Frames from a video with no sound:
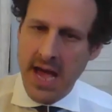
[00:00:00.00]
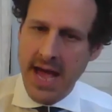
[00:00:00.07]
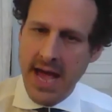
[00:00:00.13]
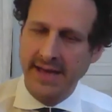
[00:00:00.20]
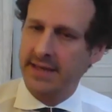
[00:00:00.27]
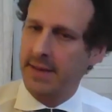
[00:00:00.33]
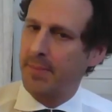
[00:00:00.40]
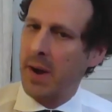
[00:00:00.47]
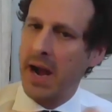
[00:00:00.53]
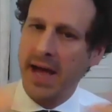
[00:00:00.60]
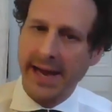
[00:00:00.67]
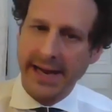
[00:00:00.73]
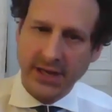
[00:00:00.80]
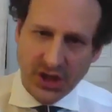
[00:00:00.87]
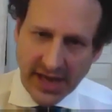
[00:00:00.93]
supply
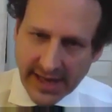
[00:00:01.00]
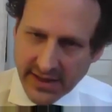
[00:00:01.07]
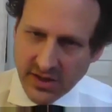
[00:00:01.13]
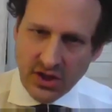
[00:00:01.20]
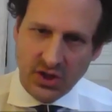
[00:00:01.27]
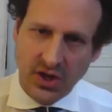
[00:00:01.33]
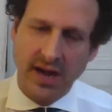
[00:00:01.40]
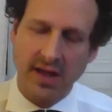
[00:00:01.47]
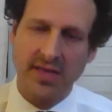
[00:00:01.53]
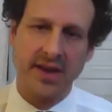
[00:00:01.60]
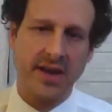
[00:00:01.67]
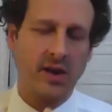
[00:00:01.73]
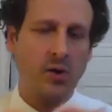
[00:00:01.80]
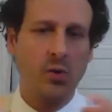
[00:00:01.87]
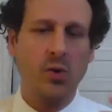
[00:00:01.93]
chain strengthening.
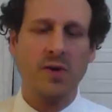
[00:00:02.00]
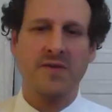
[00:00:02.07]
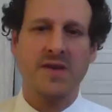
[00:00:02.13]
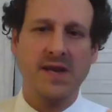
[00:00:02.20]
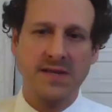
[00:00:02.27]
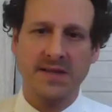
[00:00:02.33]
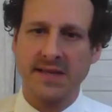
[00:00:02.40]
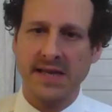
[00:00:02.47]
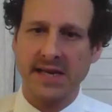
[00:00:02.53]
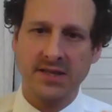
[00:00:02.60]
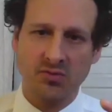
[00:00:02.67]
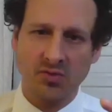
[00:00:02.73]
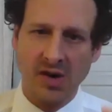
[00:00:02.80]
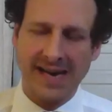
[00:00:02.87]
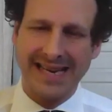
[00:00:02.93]
All of these things
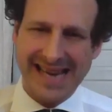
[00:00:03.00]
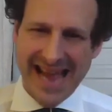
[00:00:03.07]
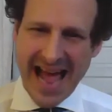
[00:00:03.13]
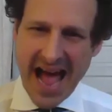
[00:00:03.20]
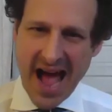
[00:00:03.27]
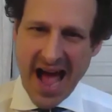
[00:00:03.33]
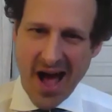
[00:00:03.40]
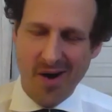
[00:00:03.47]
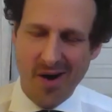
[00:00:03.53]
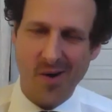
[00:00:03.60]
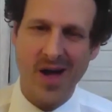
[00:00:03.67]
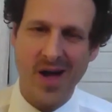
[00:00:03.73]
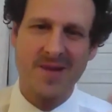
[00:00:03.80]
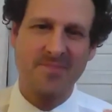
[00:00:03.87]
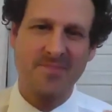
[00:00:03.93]
right now
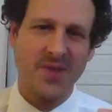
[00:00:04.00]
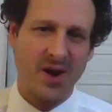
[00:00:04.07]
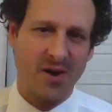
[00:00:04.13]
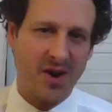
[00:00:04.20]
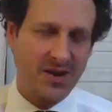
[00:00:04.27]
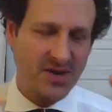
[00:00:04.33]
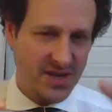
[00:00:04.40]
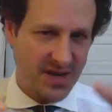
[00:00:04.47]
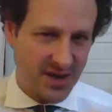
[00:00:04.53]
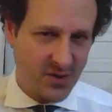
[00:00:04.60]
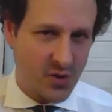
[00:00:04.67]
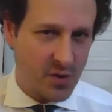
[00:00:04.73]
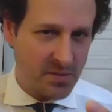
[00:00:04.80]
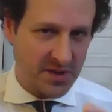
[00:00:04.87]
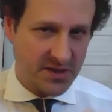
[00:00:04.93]
are under
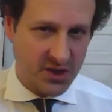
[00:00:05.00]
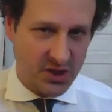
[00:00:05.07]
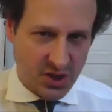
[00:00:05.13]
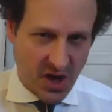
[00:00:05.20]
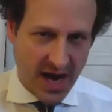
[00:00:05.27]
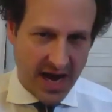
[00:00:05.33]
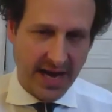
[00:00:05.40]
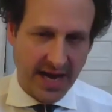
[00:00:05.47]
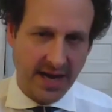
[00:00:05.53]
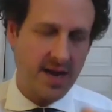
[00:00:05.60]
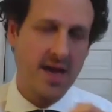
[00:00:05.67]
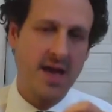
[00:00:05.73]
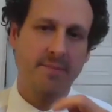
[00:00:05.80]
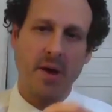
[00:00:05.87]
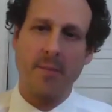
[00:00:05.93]
enormous strain,
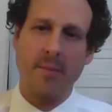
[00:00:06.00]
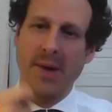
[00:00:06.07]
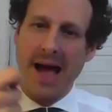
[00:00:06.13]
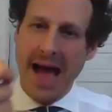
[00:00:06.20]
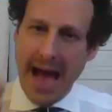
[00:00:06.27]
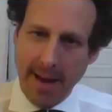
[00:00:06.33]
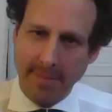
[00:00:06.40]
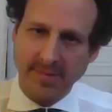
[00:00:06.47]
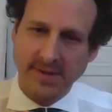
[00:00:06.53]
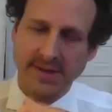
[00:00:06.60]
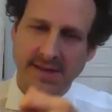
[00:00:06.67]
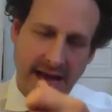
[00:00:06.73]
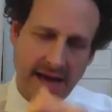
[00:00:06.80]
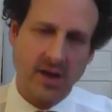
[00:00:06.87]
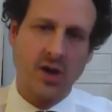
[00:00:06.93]
but perhaps
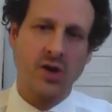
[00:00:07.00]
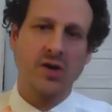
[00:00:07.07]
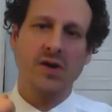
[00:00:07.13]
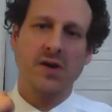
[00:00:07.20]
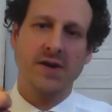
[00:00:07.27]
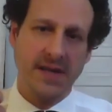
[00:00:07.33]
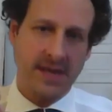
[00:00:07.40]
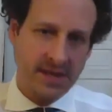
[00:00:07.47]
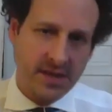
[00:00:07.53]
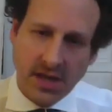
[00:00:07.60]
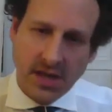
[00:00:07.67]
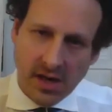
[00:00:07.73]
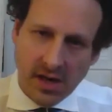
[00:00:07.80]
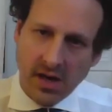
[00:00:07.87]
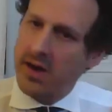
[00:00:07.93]
that could in
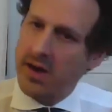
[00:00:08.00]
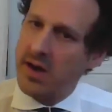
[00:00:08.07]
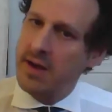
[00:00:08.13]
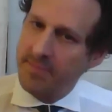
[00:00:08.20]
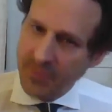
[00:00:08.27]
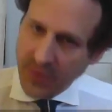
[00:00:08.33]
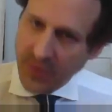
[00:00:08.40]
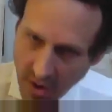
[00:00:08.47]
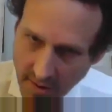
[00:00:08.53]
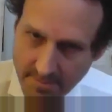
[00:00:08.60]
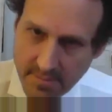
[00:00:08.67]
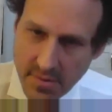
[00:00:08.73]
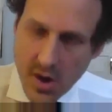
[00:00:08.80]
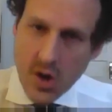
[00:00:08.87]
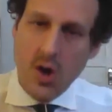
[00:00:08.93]
turn,
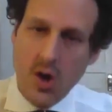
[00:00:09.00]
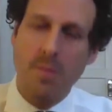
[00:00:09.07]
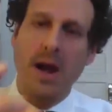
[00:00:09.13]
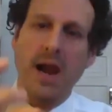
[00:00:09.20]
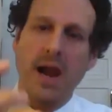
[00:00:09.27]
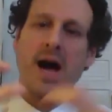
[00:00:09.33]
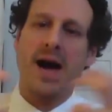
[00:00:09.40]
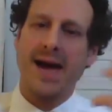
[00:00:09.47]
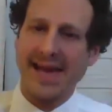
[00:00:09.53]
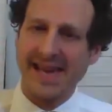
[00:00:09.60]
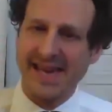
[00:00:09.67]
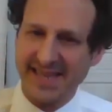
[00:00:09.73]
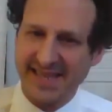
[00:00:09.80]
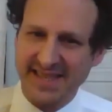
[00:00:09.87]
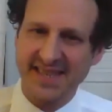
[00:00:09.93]

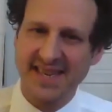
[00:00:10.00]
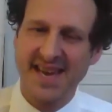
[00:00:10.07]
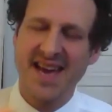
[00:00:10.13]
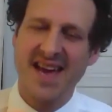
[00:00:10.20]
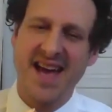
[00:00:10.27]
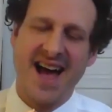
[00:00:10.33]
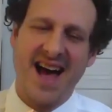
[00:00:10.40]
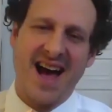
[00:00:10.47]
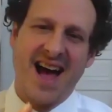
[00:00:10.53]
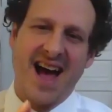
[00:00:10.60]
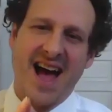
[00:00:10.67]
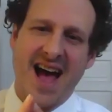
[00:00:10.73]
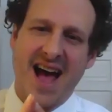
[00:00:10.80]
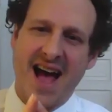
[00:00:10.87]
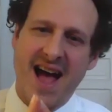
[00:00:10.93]
mobilize
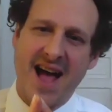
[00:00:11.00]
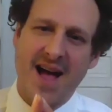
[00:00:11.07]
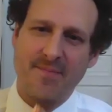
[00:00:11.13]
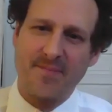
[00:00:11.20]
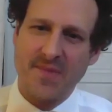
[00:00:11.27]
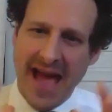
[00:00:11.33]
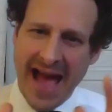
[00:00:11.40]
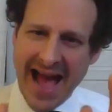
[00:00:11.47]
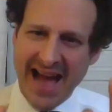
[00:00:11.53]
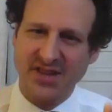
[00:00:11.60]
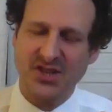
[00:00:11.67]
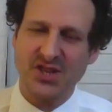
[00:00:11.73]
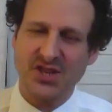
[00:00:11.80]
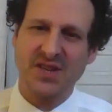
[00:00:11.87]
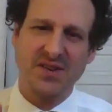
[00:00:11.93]

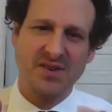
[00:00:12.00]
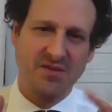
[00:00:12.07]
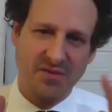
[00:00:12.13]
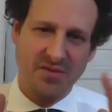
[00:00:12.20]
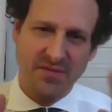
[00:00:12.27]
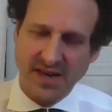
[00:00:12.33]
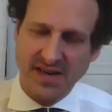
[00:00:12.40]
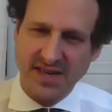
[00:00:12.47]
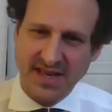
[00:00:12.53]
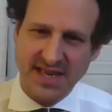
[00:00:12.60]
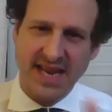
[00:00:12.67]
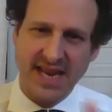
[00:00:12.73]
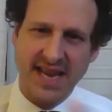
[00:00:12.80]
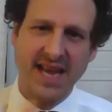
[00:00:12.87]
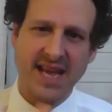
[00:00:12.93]
action,
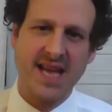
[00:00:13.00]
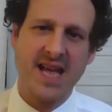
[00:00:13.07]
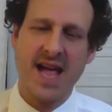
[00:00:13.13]
funding,